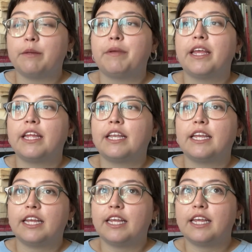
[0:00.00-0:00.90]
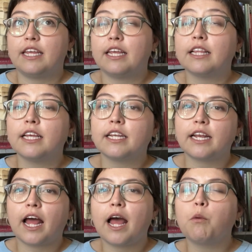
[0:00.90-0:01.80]
in England.
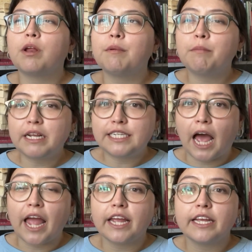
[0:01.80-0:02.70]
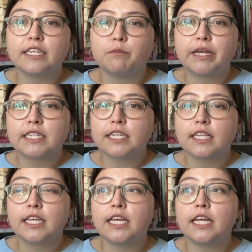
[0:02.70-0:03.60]
And what I mean by dying is
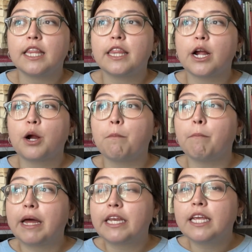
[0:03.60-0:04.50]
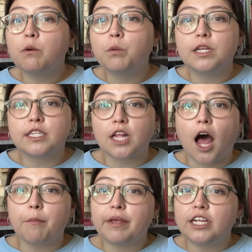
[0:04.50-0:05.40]
basically their money was
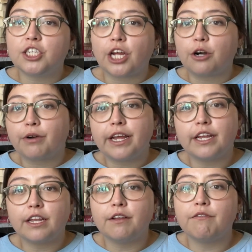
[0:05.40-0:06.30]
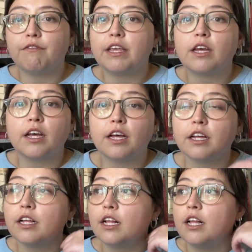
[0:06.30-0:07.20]
not being generated
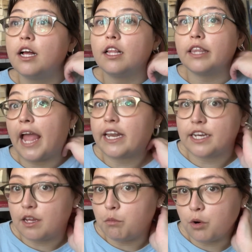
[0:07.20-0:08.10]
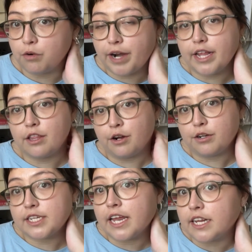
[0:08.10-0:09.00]
via land anymore, right? Their
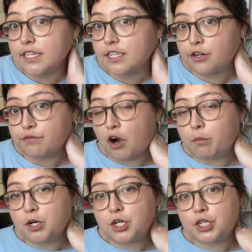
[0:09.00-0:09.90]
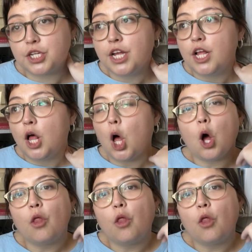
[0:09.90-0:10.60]
tenants and their farmers, all